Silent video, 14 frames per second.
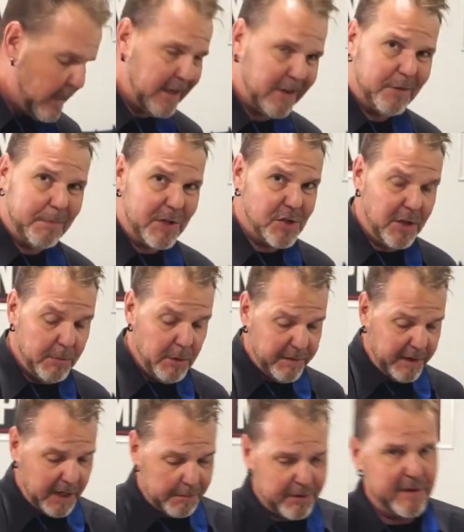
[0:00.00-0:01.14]
and especially
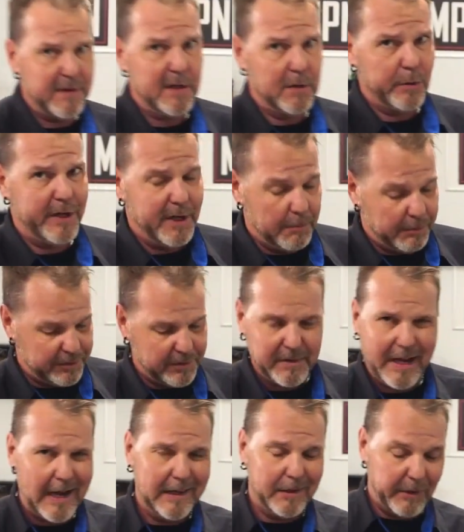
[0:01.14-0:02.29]
moving up to the Iridiums.
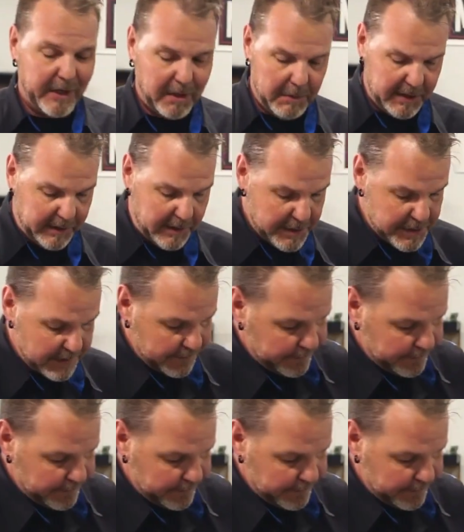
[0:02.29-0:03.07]
Highly recommend these.